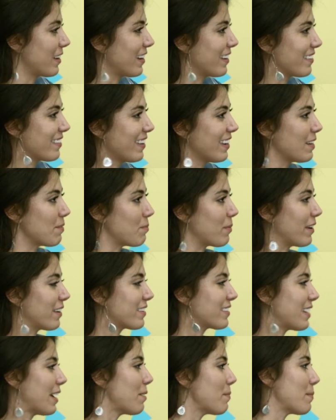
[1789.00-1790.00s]
had said, it
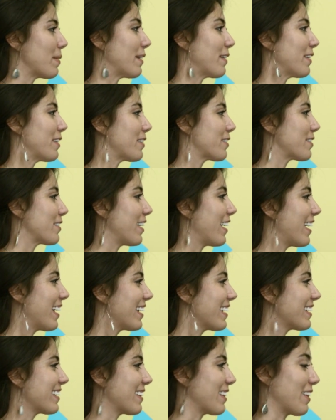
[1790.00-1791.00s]
breaks down barriers,
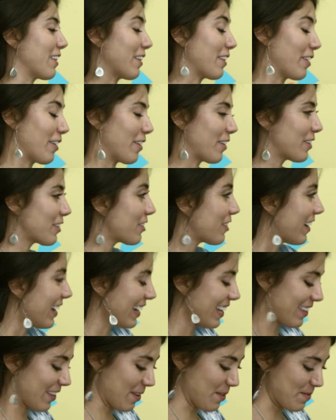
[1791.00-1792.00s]
not they aren't
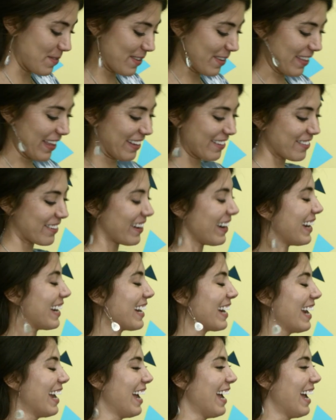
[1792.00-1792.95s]
creating them. So that's great.